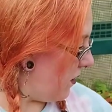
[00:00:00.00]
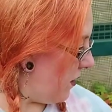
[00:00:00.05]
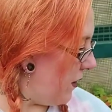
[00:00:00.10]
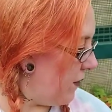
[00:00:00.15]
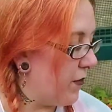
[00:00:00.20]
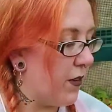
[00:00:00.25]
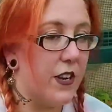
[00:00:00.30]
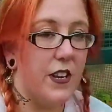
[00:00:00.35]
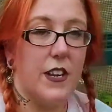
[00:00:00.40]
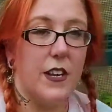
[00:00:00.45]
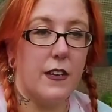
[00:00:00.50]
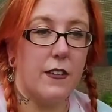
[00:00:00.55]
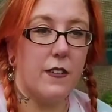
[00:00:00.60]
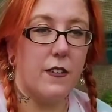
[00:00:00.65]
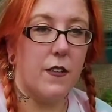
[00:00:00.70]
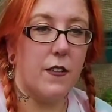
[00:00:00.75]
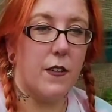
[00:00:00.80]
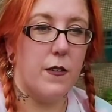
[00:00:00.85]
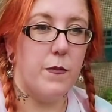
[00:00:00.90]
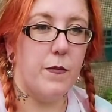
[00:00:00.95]
like right
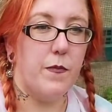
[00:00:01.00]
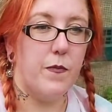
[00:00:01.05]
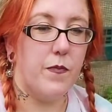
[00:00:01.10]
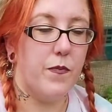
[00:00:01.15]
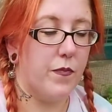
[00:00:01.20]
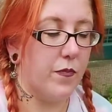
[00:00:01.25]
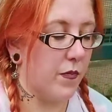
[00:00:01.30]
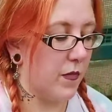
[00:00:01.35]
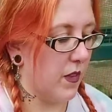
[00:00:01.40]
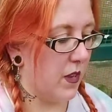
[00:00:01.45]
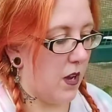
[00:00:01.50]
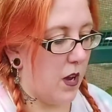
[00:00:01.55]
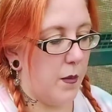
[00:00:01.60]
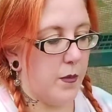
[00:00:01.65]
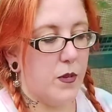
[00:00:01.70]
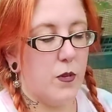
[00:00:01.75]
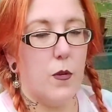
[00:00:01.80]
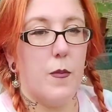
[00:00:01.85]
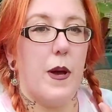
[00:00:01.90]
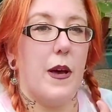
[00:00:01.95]
next to them,
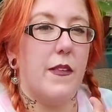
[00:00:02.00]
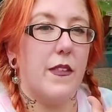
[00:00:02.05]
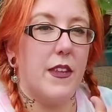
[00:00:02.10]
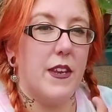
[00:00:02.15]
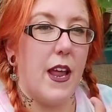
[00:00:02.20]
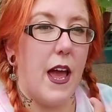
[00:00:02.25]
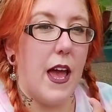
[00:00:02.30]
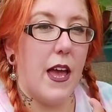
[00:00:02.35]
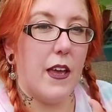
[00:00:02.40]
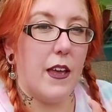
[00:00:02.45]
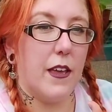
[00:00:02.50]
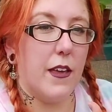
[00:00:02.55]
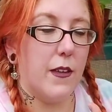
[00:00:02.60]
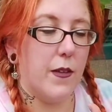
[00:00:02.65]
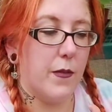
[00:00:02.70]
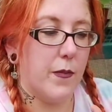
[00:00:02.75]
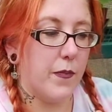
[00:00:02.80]
up to about the neck.